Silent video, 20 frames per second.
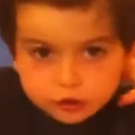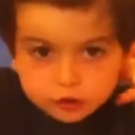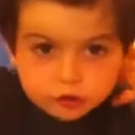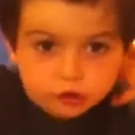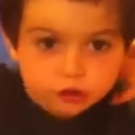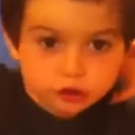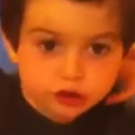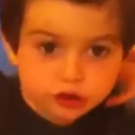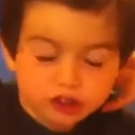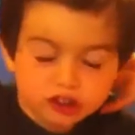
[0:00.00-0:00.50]

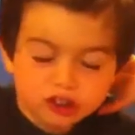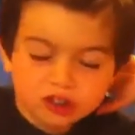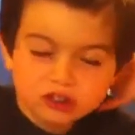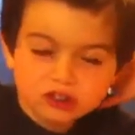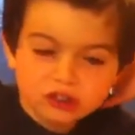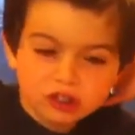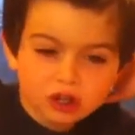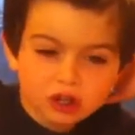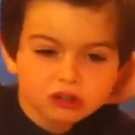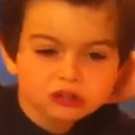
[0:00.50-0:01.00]

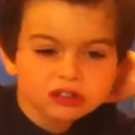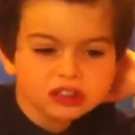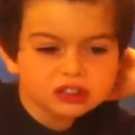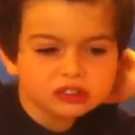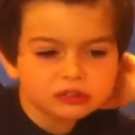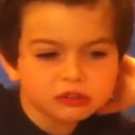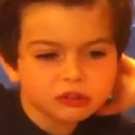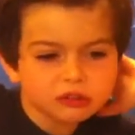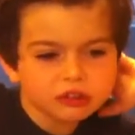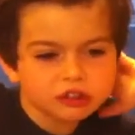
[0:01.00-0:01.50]
noodles
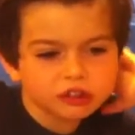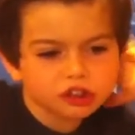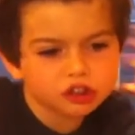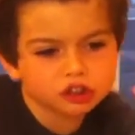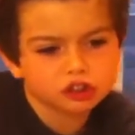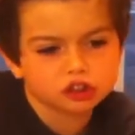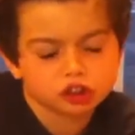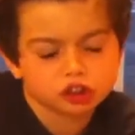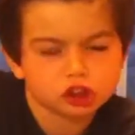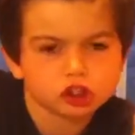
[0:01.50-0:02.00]
is going
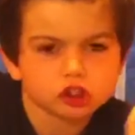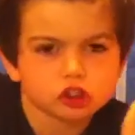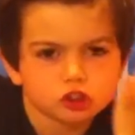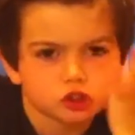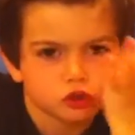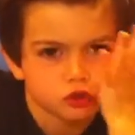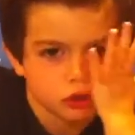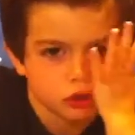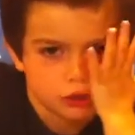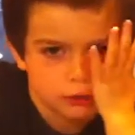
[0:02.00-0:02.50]
to
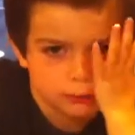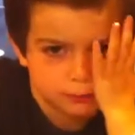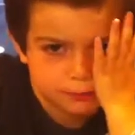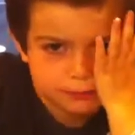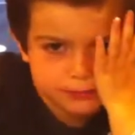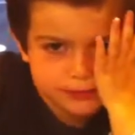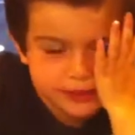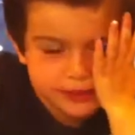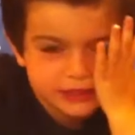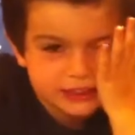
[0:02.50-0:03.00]
change to
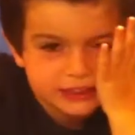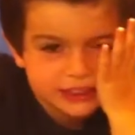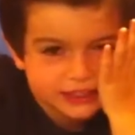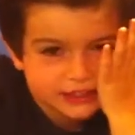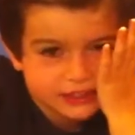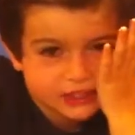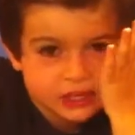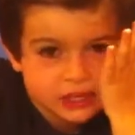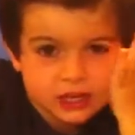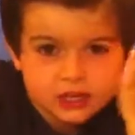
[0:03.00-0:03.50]
a
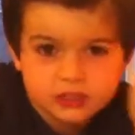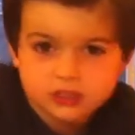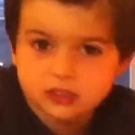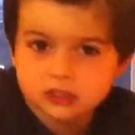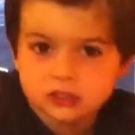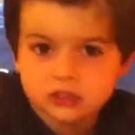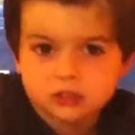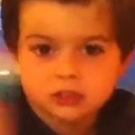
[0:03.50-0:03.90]
the